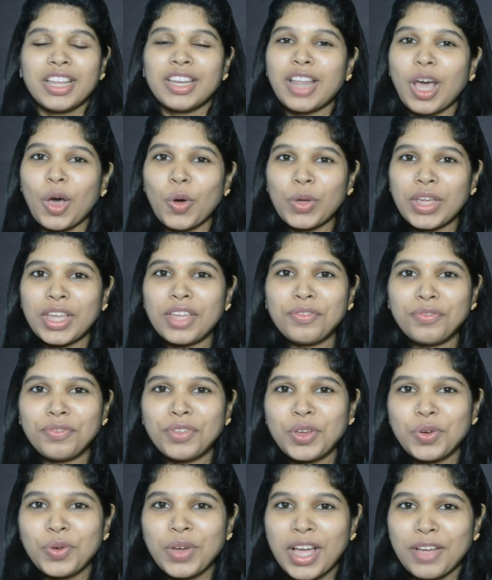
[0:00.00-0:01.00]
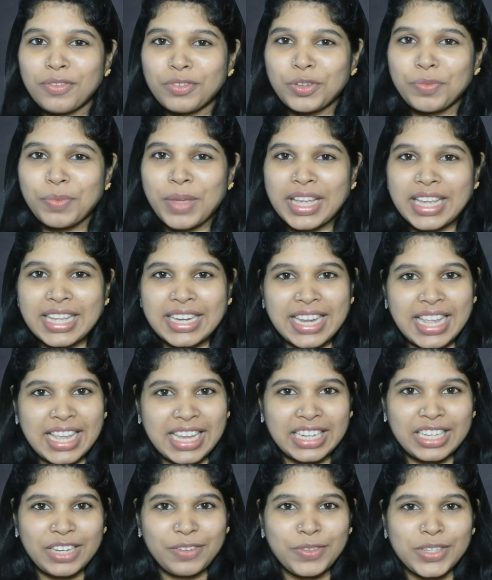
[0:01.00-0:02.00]
Now, if you have to make a
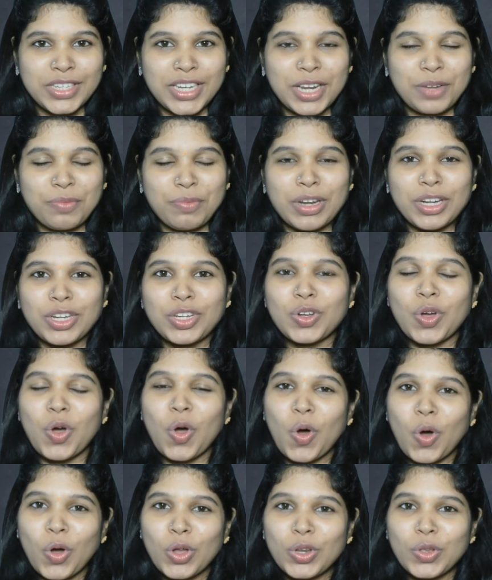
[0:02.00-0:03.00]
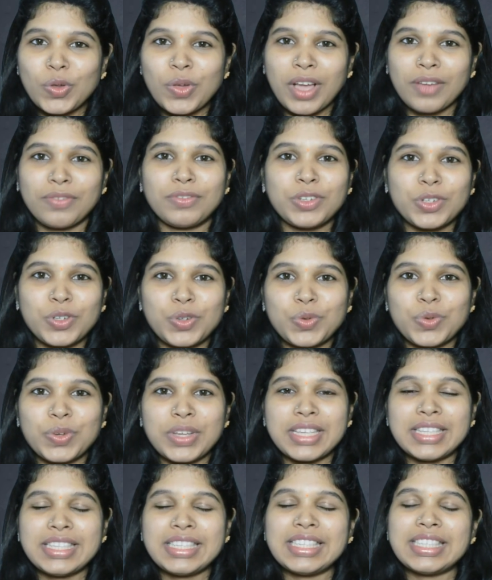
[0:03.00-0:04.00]
negative statement, all you have to do
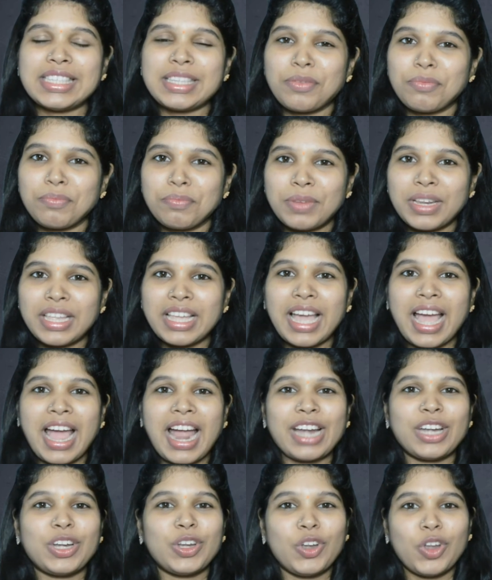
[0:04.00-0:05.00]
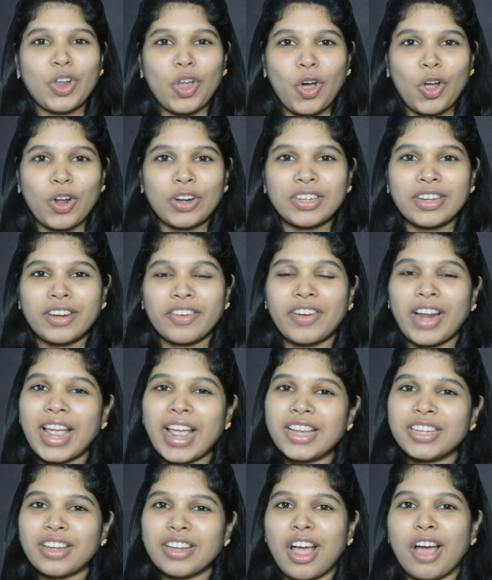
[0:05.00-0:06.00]
is simply add not
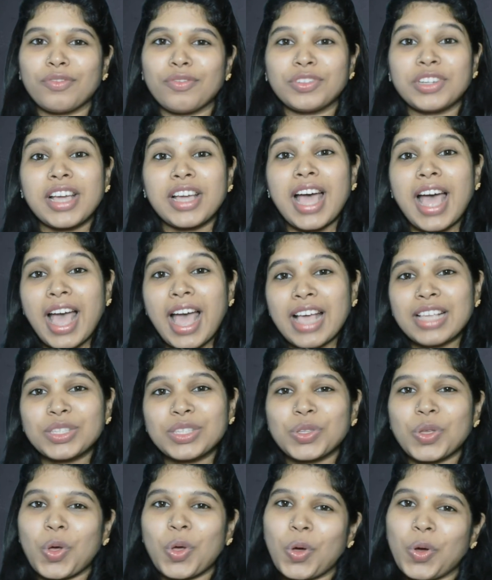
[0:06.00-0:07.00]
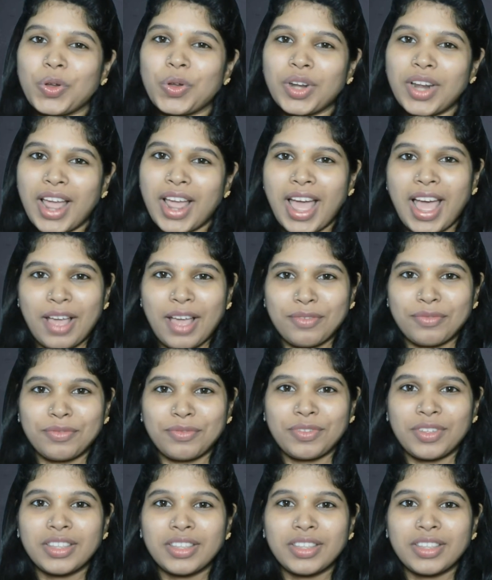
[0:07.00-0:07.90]
right after has or have.